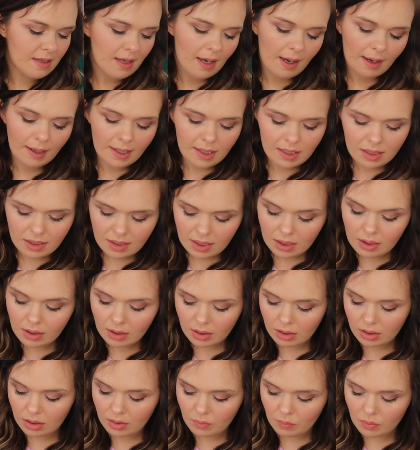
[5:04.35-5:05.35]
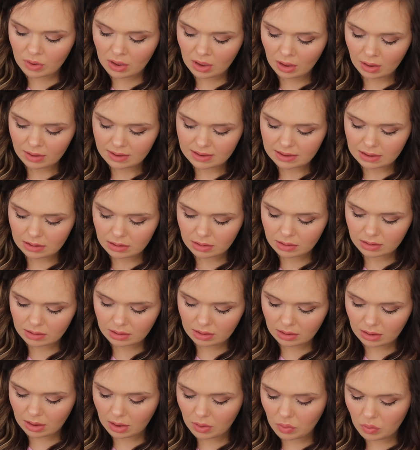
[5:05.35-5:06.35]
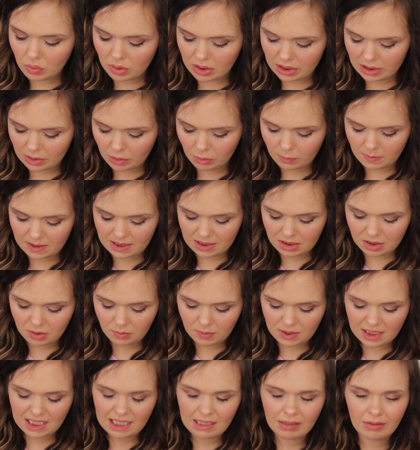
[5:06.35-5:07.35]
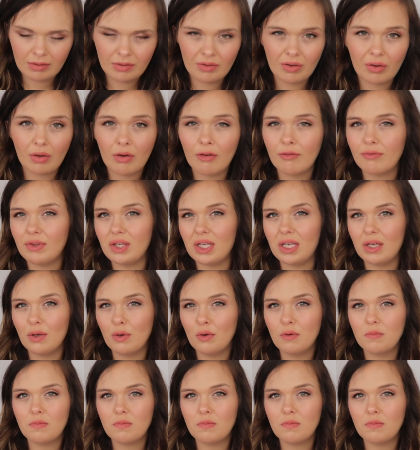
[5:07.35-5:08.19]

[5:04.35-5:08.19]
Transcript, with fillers: that I think that we are slowly coming to an end of the